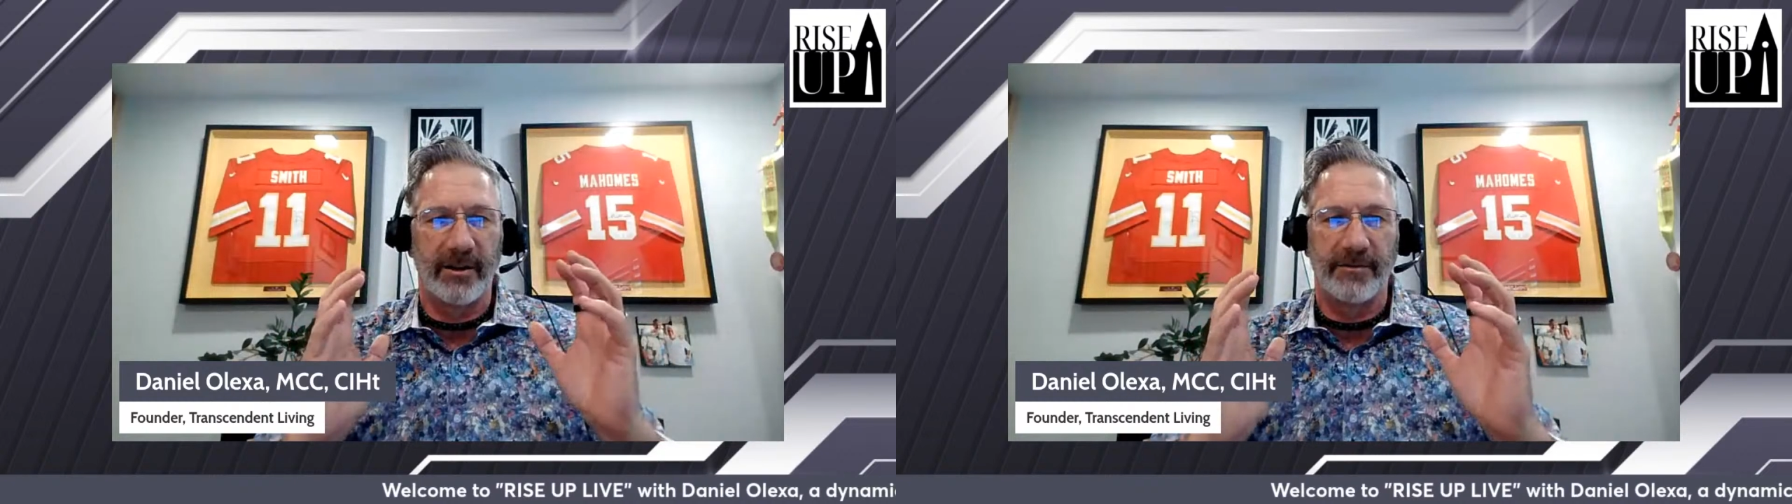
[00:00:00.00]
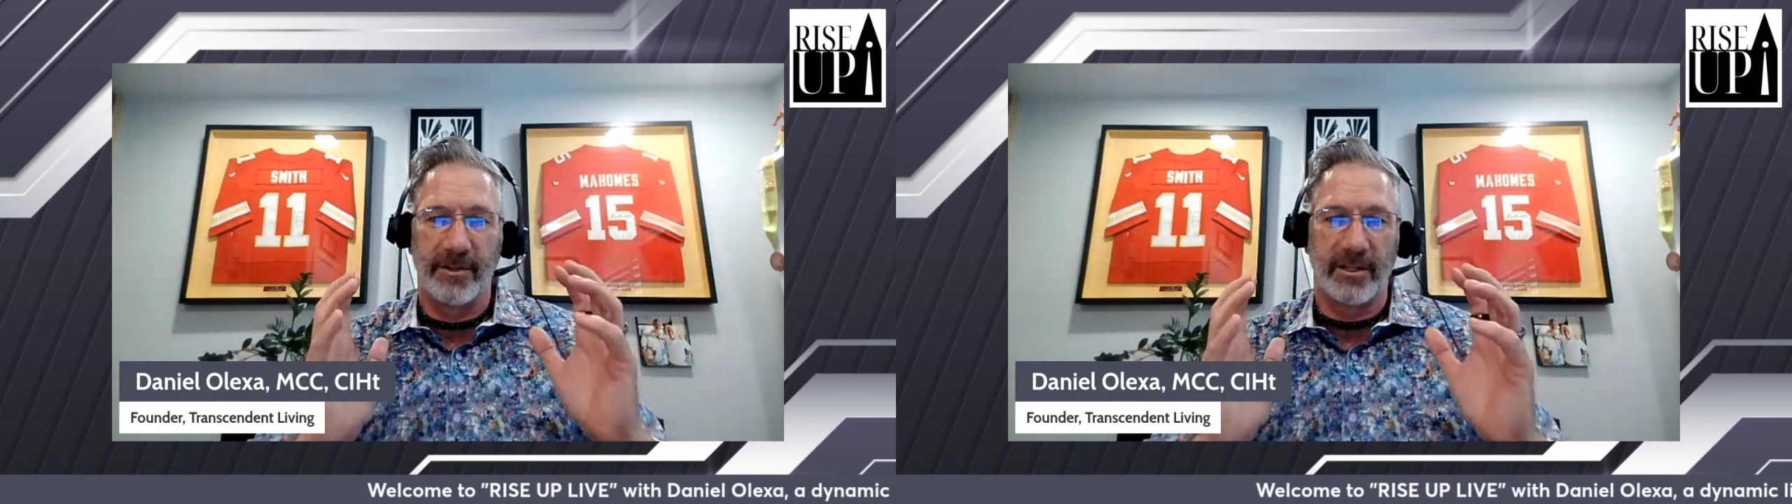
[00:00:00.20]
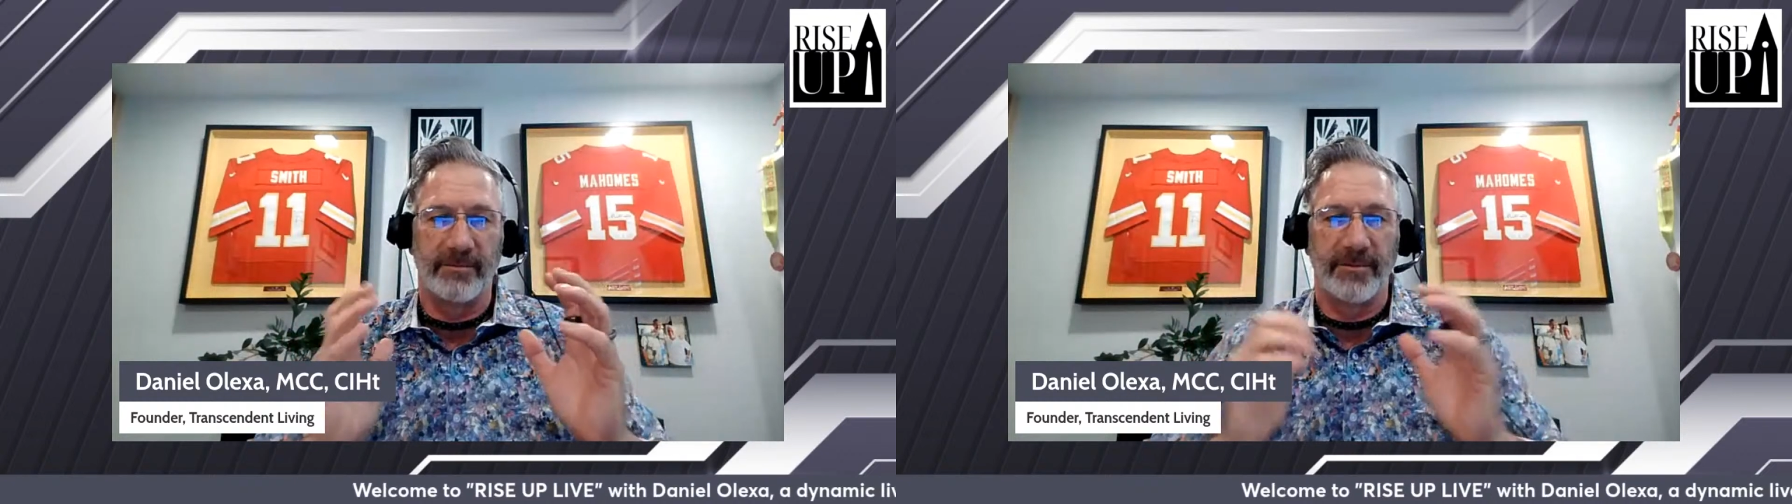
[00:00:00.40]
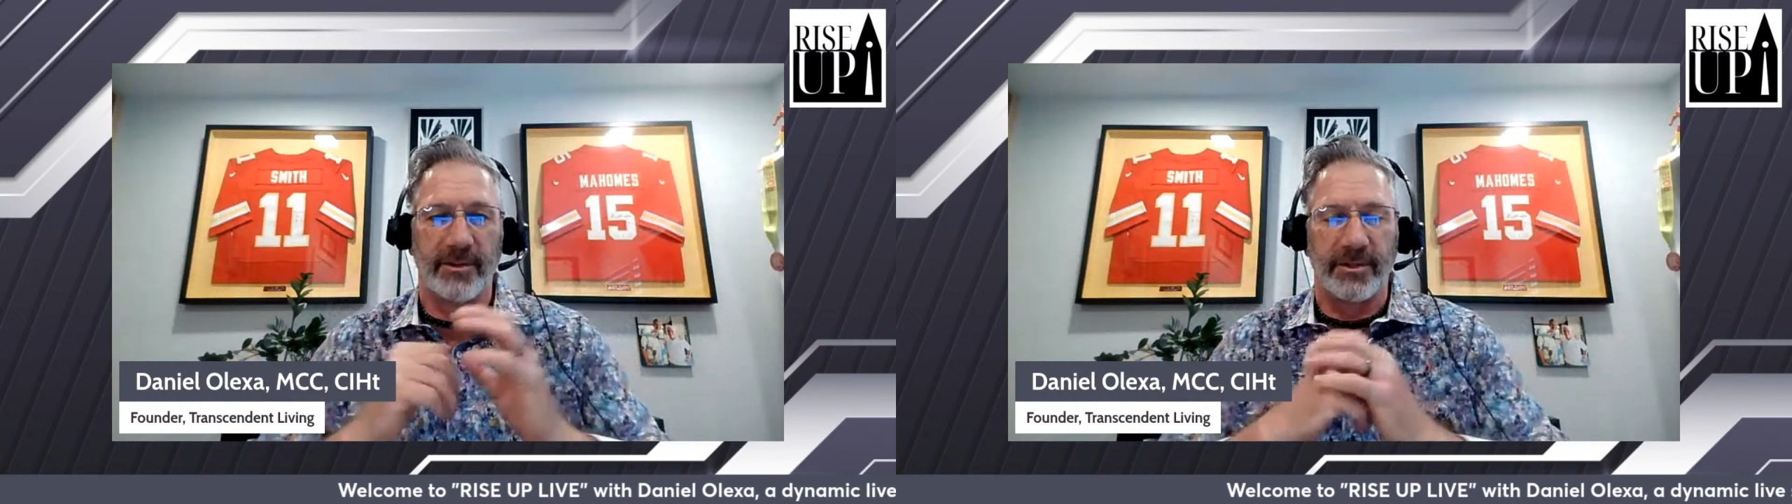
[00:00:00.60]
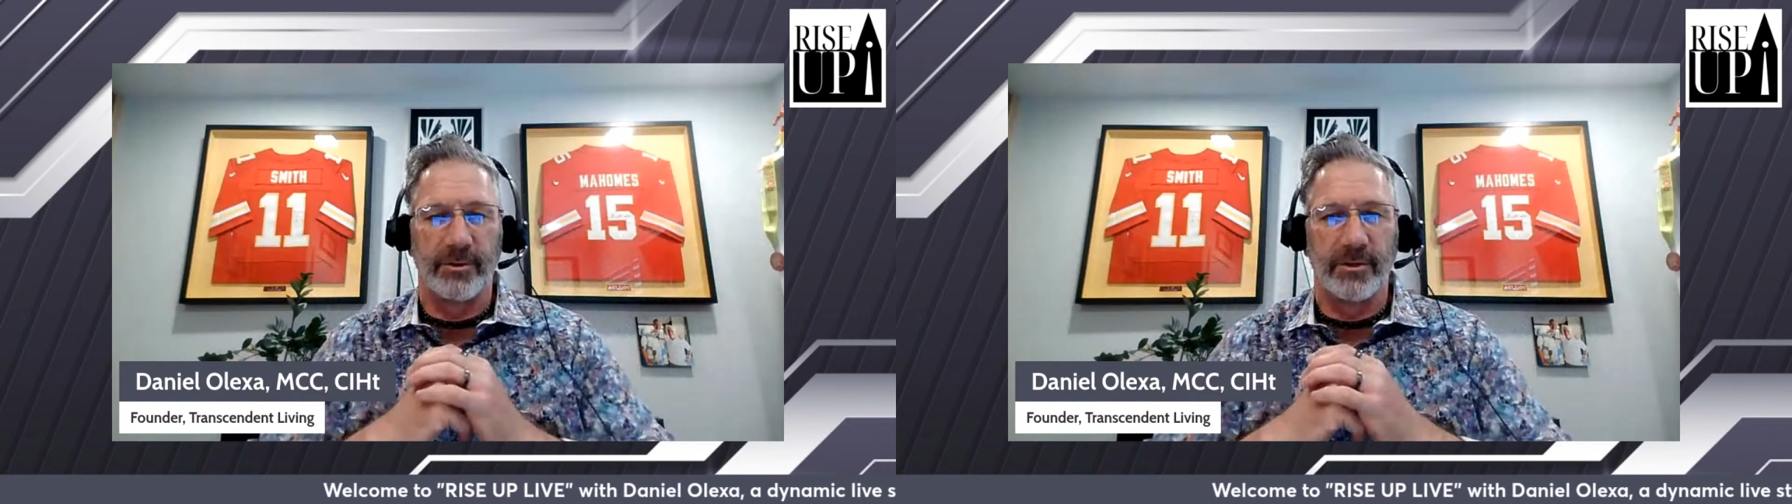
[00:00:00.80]
of the
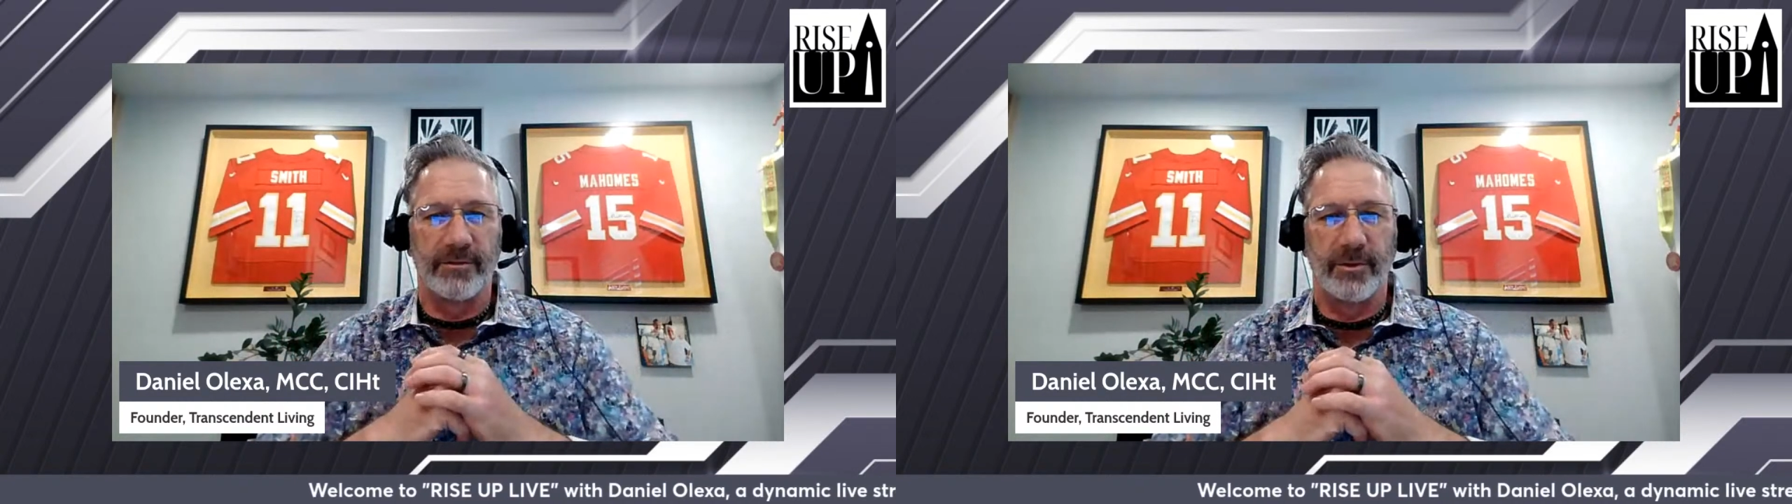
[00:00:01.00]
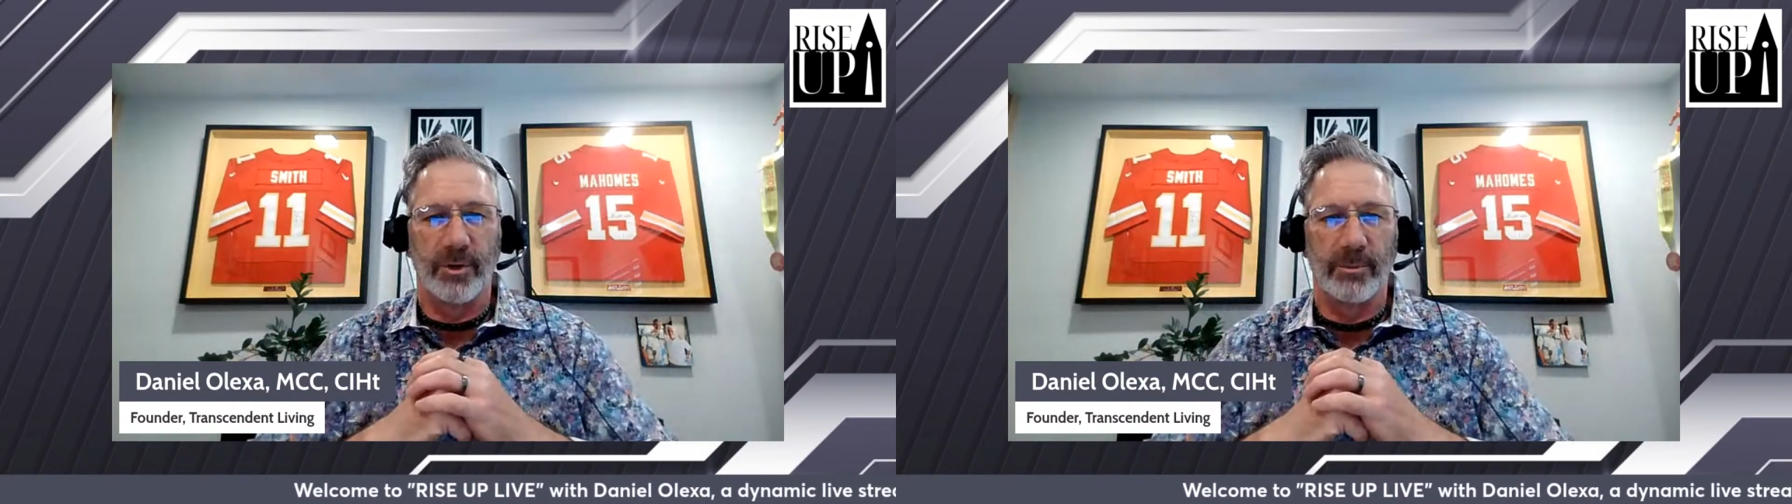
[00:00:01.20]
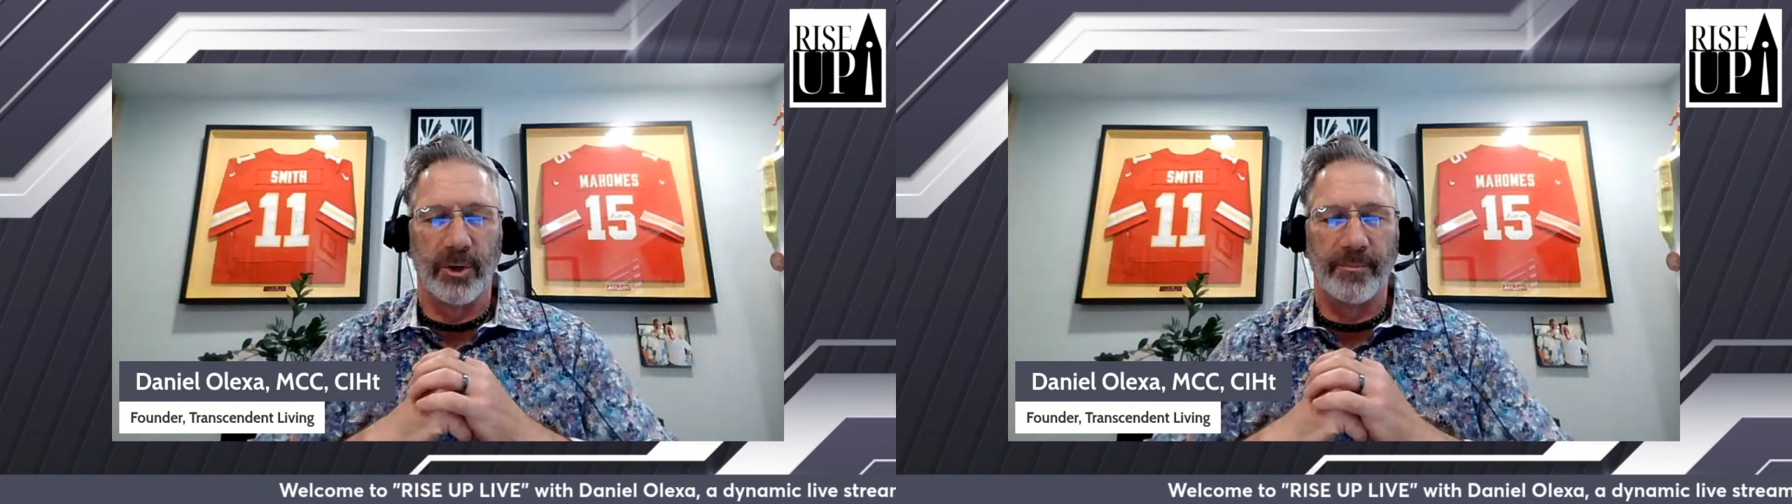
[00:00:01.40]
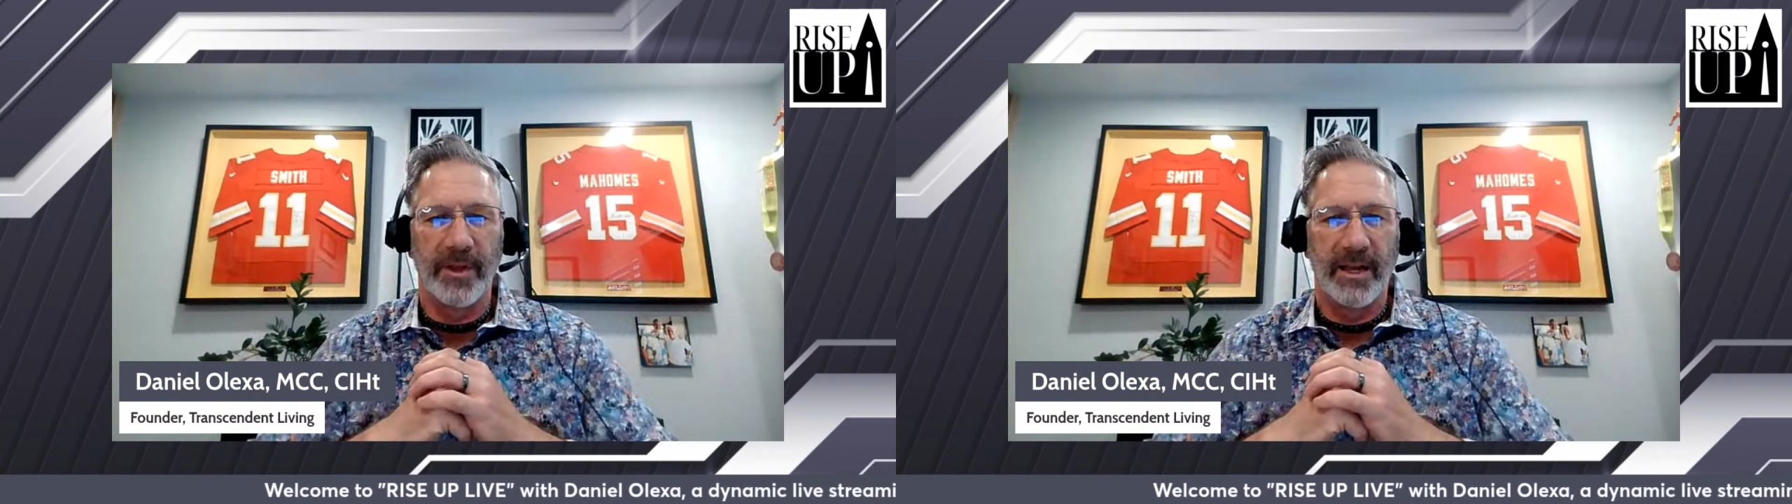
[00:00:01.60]
comfort zone of normal